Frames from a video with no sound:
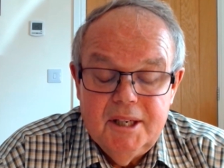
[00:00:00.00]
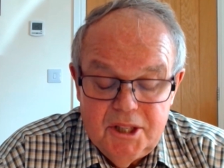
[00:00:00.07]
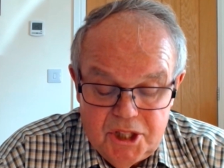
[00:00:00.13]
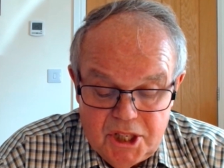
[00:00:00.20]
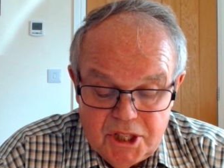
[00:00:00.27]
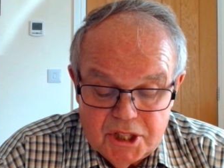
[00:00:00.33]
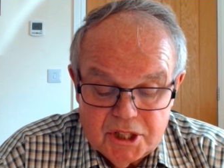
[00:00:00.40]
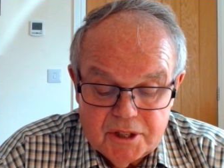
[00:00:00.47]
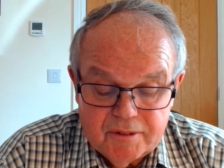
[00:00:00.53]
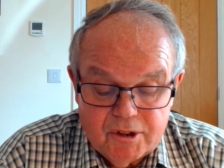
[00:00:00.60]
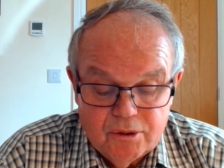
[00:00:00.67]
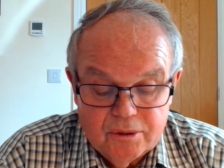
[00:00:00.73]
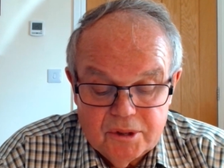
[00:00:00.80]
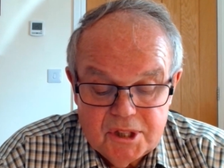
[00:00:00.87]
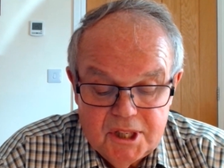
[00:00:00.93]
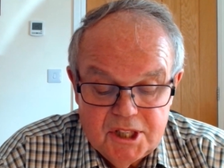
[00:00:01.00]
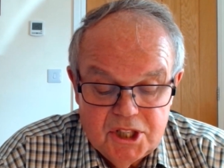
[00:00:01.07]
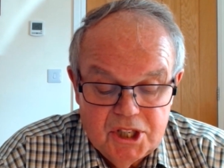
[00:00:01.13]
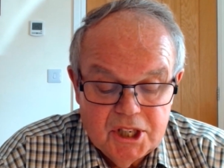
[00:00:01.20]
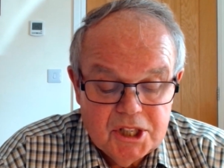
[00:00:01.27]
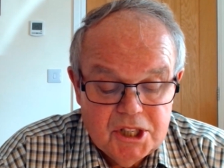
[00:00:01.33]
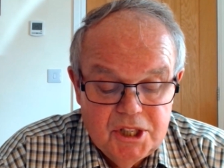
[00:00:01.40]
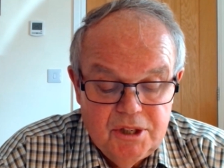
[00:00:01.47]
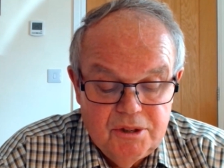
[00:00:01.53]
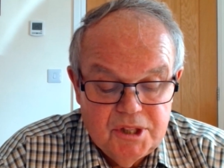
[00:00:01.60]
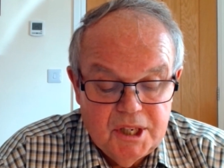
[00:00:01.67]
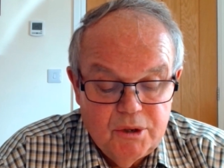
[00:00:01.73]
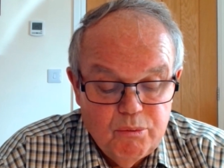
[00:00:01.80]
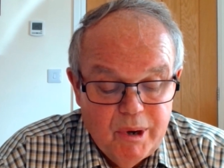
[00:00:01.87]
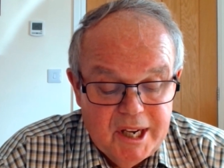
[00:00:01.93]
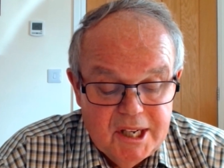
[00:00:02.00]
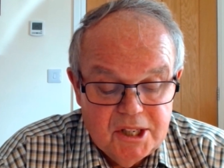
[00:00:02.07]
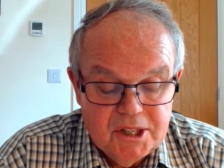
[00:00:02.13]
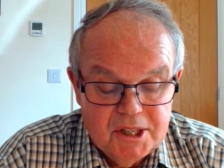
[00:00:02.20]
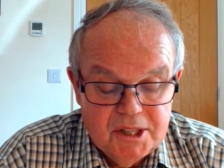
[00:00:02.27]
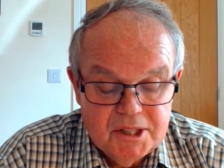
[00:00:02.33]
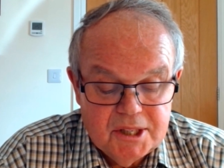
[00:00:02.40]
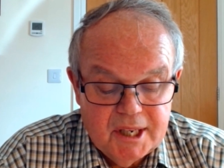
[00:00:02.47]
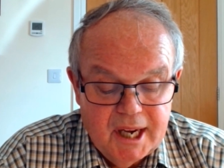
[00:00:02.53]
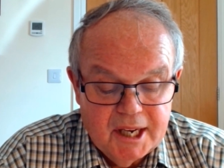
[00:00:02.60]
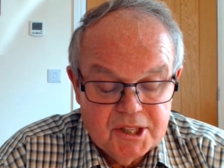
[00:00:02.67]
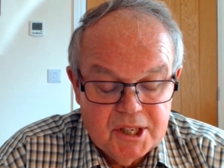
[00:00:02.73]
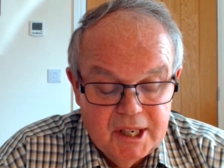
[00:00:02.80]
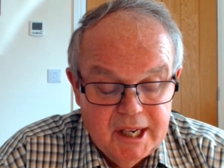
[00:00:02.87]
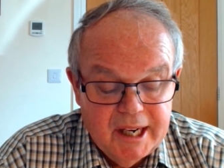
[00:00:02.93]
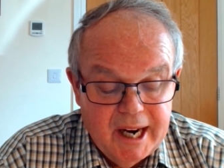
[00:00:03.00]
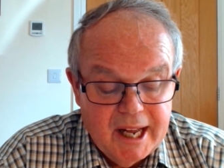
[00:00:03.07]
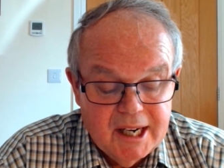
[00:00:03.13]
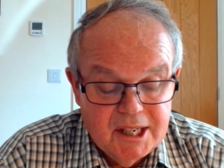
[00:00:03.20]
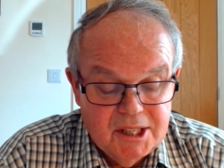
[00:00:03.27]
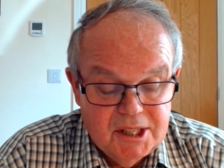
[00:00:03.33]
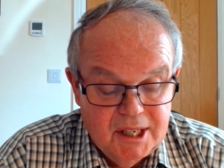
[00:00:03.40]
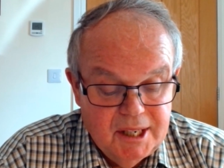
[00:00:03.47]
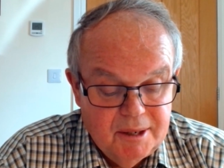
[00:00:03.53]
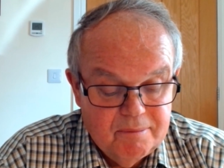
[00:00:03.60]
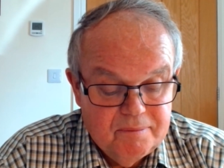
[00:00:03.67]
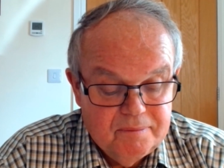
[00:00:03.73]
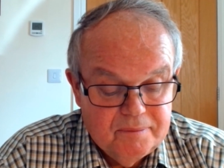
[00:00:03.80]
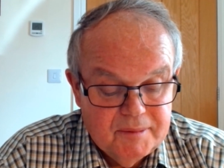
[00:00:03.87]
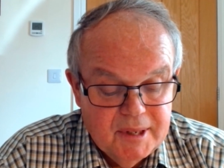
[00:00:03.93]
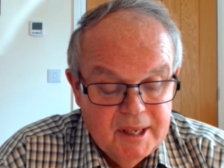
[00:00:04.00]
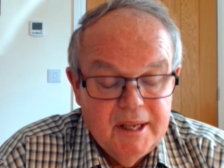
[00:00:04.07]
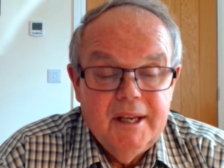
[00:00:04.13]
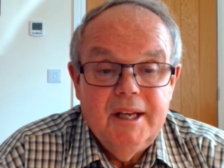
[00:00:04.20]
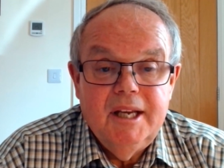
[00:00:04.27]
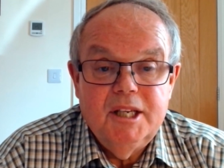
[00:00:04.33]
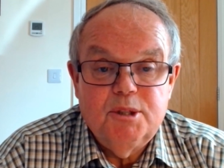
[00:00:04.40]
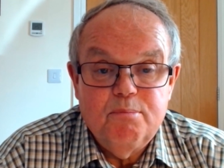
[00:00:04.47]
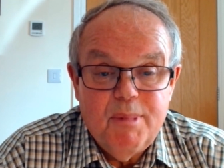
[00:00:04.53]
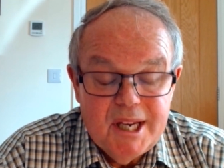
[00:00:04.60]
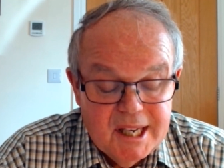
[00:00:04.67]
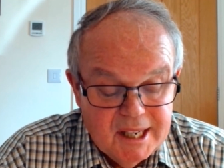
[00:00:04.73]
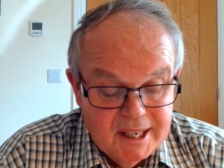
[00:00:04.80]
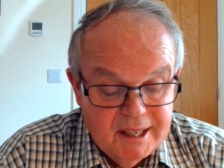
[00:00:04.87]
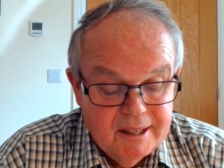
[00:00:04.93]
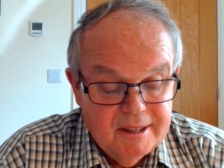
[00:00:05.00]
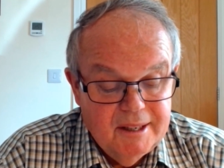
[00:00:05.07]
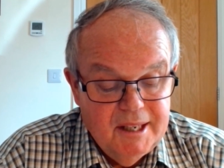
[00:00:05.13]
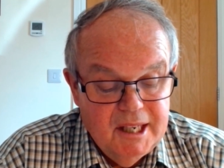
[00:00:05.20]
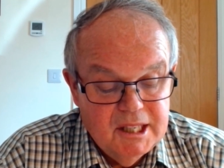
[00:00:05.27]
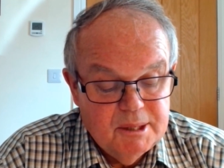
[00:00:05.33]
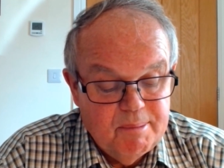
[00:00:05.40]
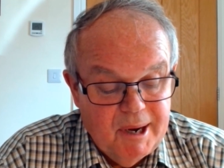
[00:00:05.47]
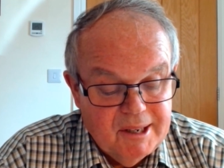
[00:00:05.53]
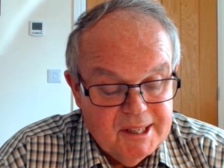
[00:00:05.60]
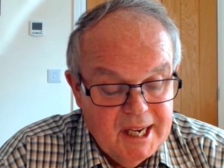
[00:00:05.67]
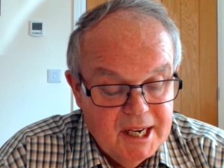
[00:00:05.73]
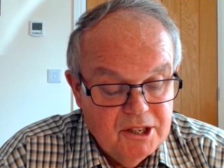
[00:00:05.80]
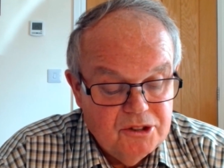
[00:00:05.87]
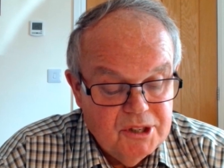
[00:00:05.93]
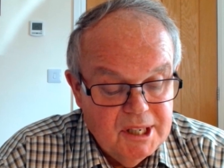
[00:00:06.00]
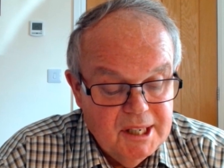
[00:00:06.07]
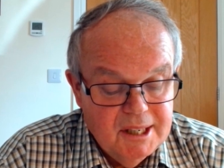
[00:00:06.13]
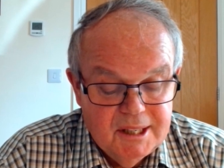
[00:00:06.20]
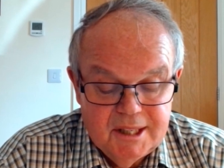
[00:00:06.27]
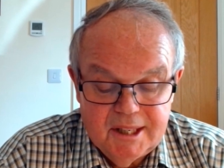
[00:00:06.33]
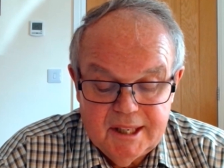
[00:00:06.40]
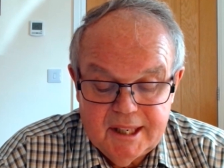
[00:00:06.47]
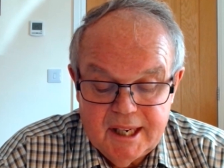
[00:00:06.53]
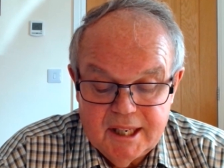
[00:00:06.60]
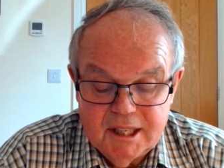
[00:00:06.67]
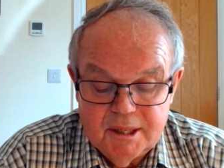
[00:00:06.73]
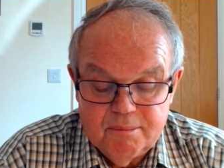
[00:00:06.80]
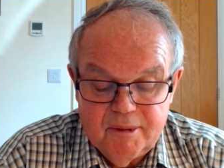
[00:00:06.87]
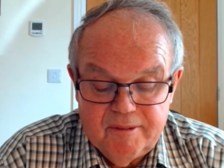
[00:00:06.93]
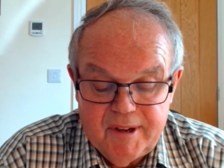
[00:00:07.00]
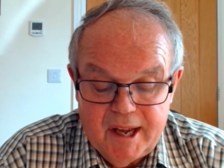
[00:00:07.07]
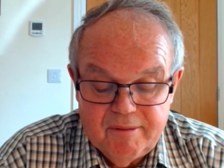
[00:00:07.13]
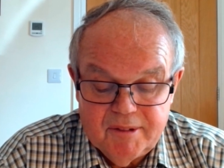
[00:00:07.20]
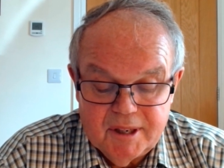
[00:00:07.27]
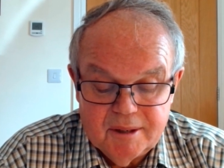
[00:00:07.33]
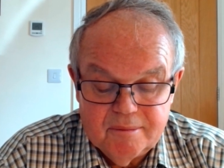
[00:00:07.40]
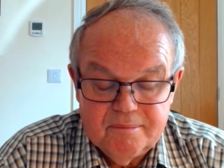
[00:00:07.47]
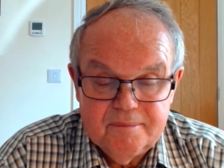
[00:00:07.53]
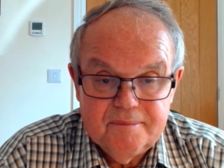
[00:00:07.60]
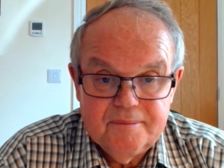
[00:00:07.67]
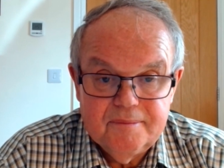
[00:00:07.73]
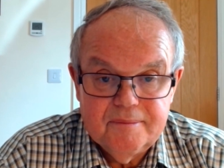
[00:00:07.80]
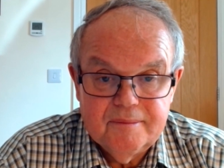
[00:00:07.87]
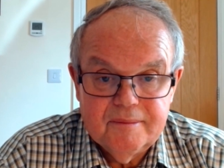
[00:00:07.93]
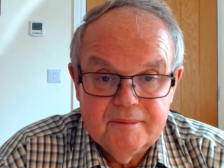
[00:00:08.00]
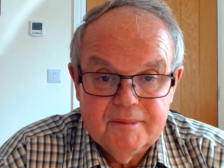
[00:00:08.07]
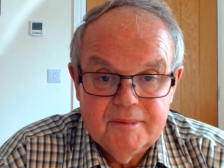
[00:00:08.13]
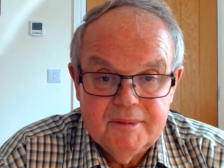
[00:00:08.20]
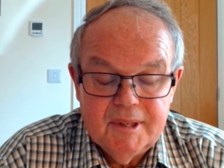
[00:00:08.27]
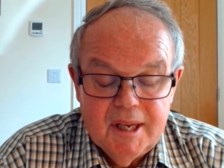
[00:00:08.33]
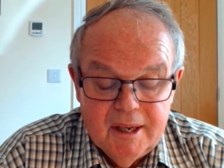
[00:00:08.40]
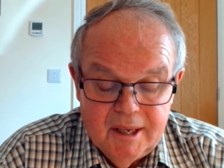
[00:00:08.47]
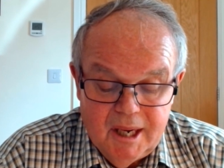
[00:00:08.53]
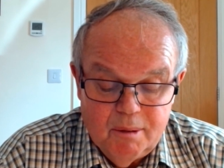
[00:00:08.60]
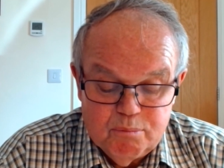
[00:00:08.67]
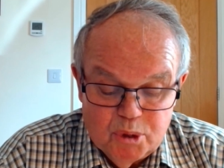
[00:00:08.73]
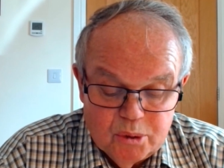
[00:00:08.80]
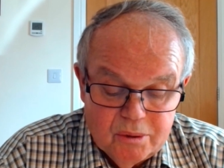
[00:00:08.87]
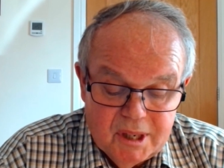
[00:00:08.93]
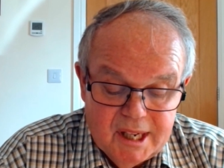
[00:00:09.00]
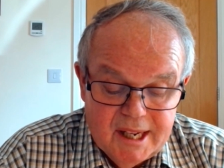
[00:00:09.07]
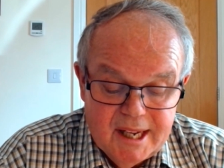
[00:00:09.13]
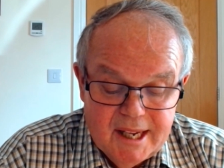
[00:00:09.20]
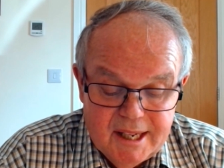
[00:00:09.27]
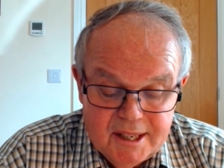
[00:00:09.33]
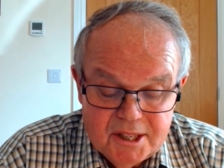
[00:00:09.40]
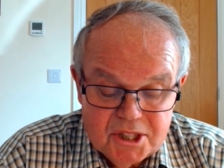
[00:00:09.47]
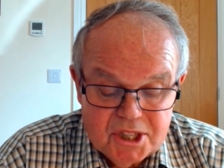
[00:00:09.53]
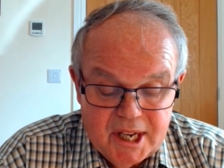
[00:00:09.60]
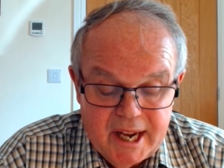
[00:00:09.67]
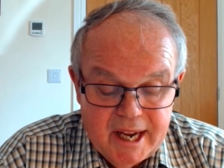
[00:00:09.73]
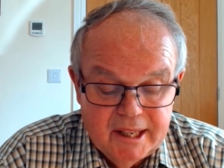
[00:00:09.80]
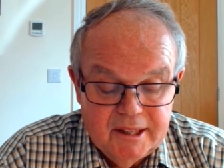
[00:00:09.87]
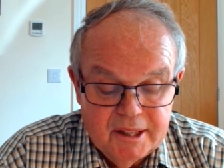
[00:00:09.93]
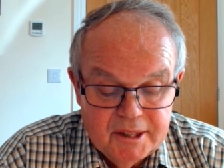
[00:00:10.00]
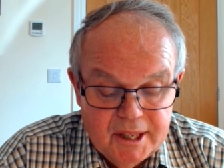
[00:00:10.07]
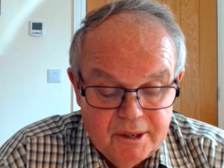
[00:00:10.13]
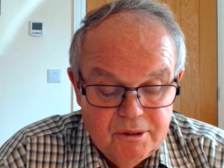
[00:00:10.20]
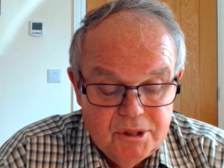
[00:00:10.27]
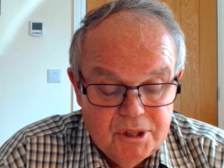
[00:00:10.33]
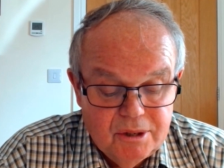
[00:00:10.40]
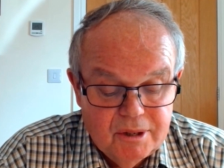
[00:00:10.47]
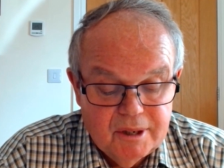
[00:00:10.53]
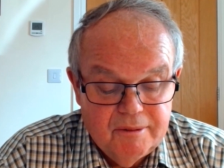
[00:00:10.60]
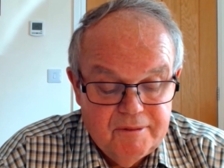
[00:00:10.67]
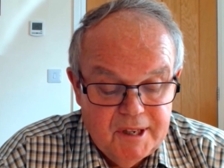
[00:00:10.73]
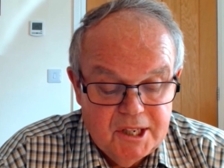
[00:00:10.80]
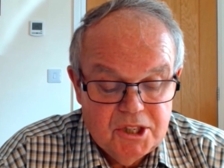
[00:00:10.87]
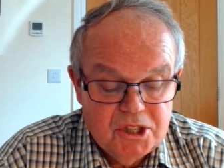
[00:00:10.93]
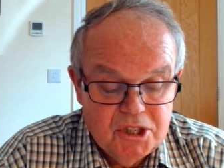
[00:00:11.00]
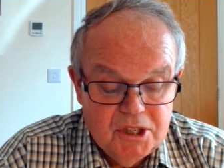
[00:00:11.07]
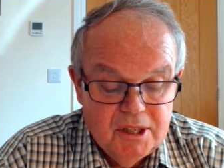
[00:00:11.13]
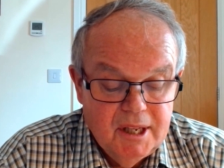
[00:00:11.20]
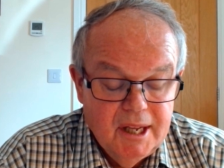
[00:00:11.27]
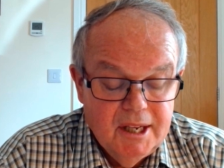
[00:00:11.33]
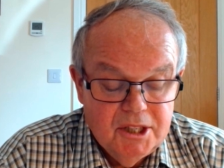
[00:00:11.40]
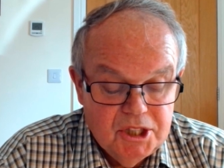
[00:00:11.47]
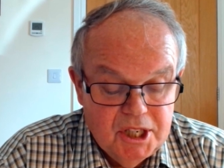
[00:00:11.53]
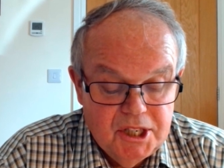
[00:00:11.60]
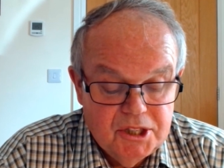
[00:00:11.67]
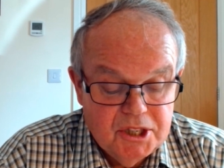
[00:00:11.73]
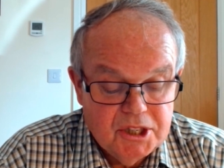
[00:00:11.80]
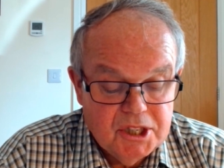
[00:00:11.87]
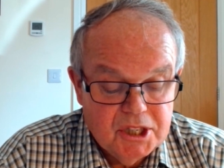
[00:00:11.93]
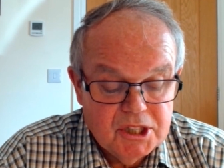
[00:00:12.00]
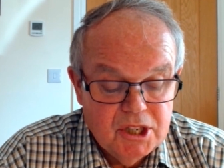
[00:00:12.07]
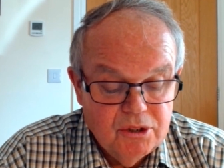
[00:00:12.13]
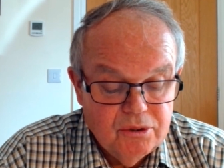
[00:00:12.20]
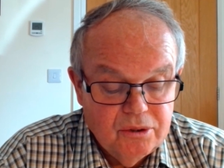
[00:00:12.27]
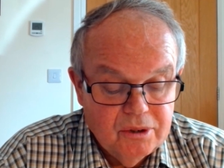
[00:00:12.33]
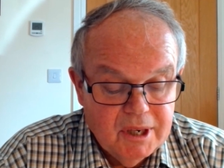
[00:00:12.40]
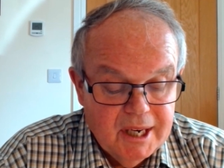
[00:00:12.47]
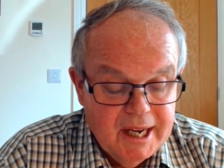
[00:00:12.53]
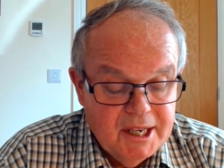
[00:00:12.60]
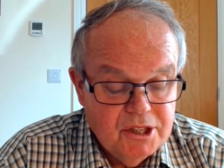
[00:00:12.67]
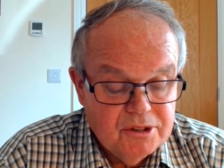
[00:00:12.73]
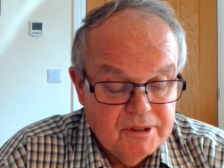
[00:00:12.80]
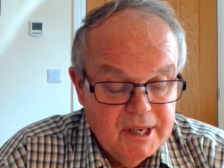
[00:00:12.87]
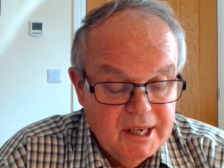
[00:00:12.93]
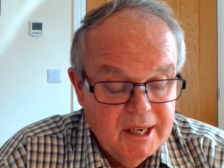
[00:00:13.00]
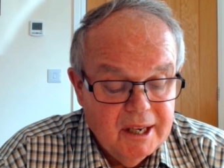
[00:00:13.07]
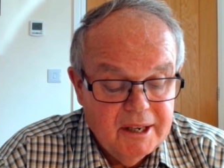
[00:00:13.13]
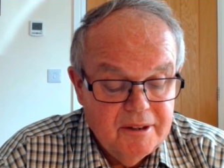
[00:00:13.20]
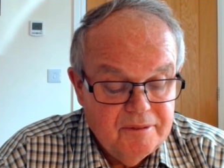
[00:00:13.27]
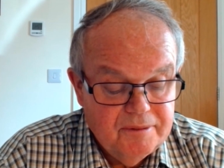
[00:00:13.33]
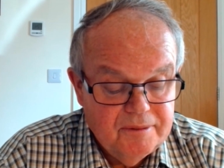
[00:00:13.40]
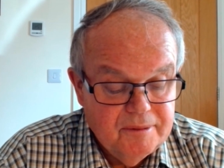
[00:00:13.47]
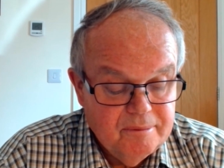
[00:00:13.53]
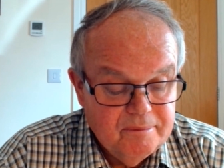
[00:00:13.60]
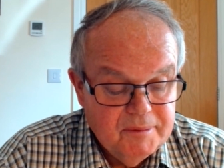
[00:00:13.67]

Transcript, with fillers: Jesus, of course, is just using wages as an analogy. His meaning is about entry to the kingdom of heaven. And broadly, he is saying that those who confess Jesus as Lord later in life